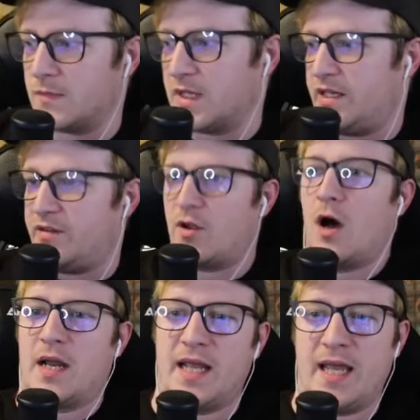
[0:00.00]
He's
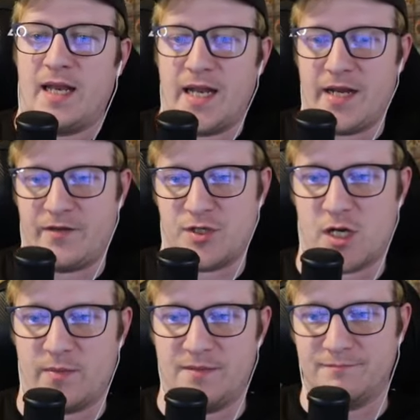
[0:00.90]
gone again, ladies and
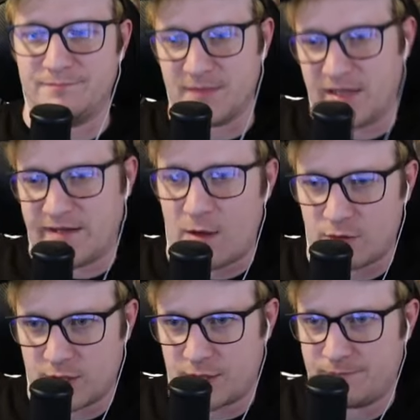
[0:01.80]
gentlemen. He's
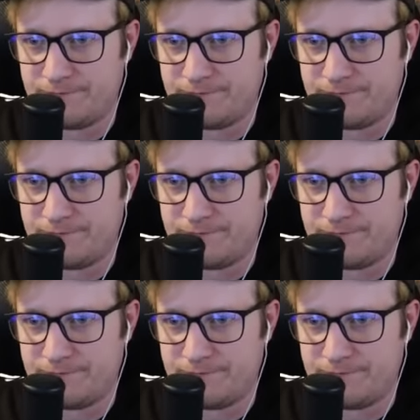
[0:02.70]
out.